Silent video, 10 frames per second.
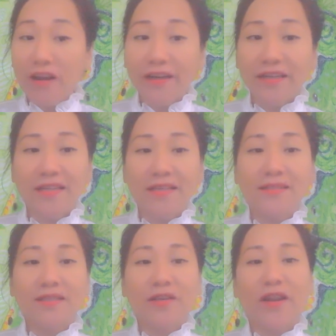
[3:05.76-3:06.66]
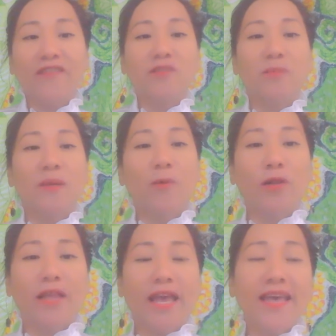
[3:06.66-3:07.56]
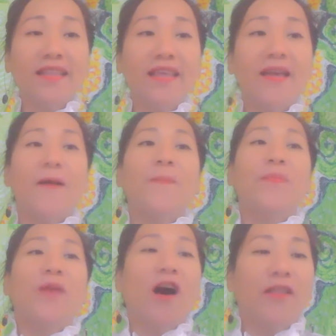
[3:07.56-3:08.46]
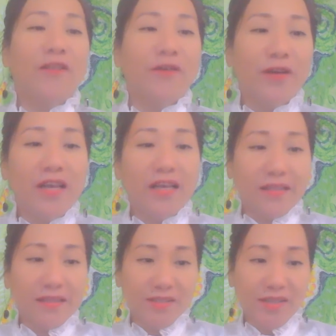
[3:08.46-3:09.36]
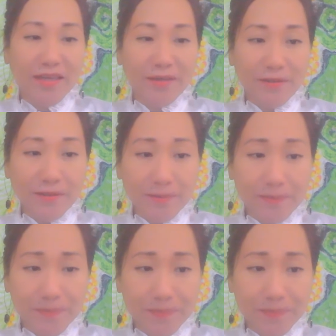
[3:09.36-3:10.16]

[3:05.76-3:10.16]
the artists, craftspeople, and other designers.